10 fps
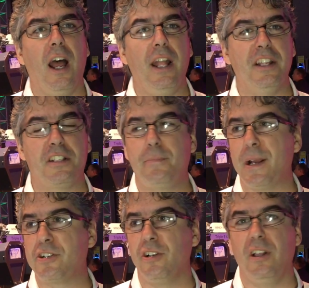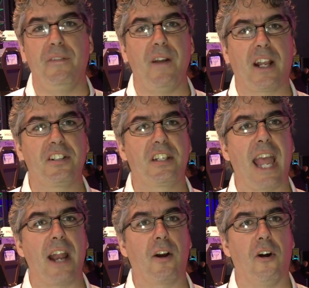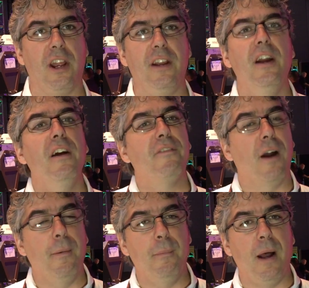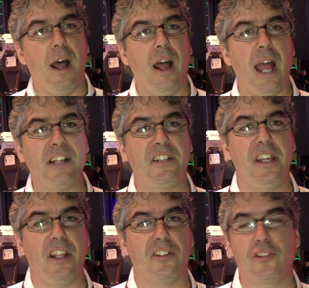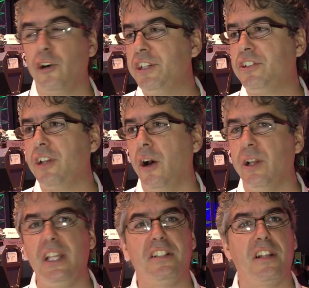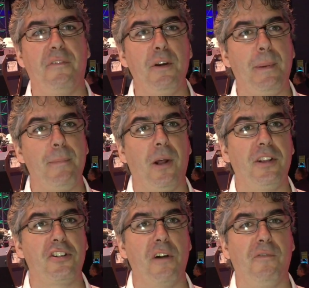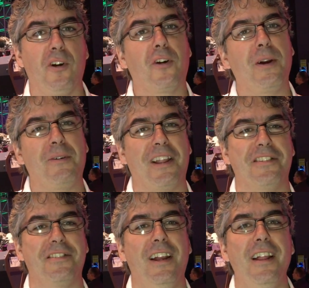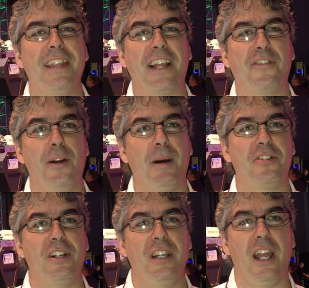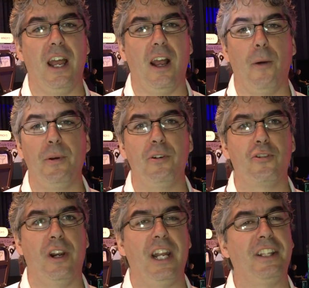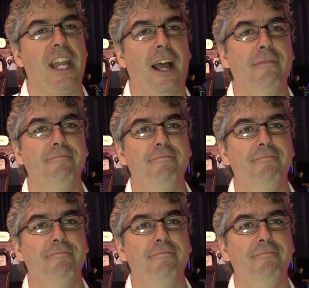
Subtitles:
in this special effects category from ESTA Dealer's Choice. So at least a few people on the show floor agree with us. Thanks very much, and hope you enjoyed LDI.